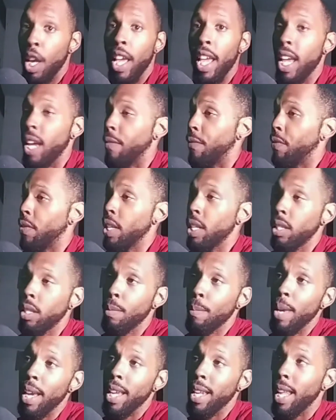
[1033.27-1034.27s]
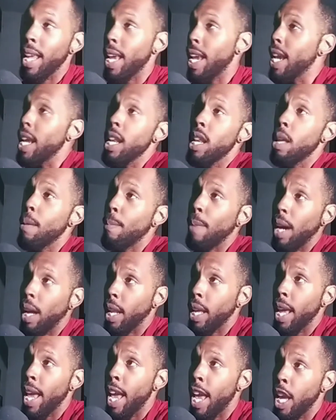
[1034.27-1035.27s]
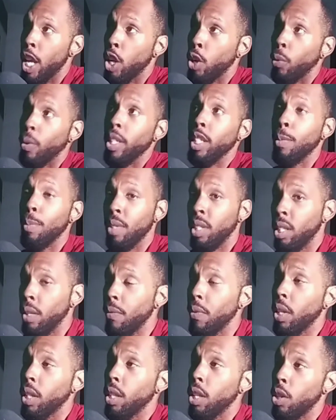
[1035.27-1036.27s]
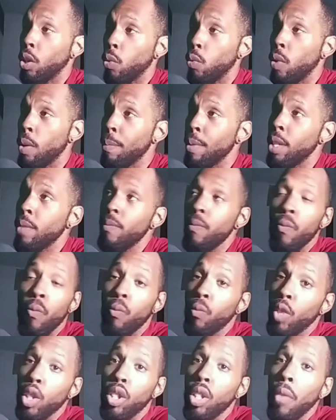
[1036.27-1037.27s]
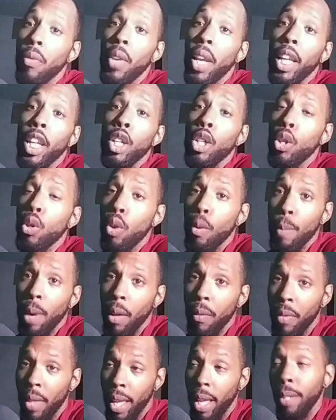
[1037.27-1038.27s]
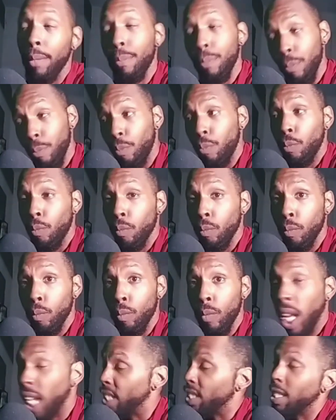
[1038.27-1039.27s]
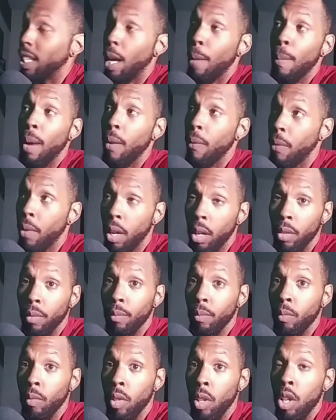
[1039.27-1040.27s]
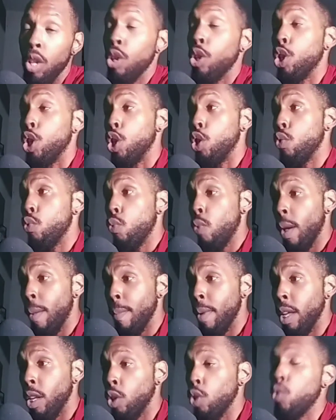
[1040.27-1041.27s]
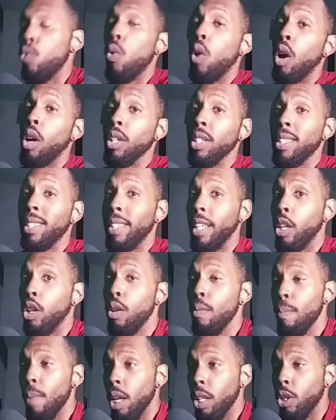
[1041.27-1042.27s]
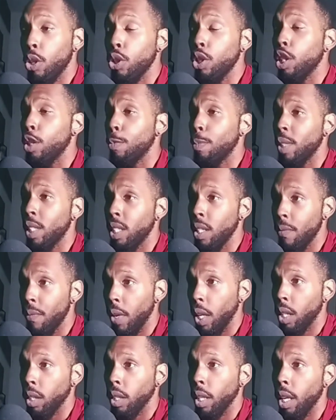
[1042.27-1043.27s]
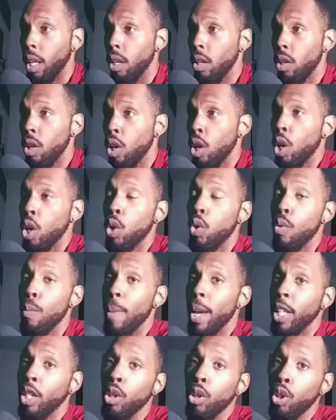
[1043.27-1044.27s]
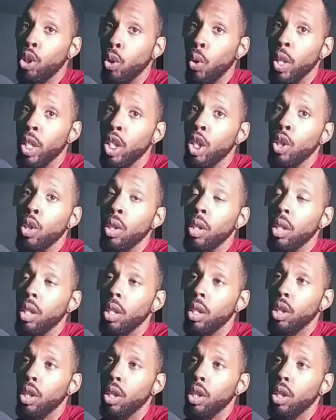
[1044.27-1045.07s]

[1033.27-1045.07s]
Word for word: If this made anybody angry, specifically the women, there's nothing I can do about that. It's not my fault. You women who are single mothers specifically who made your choices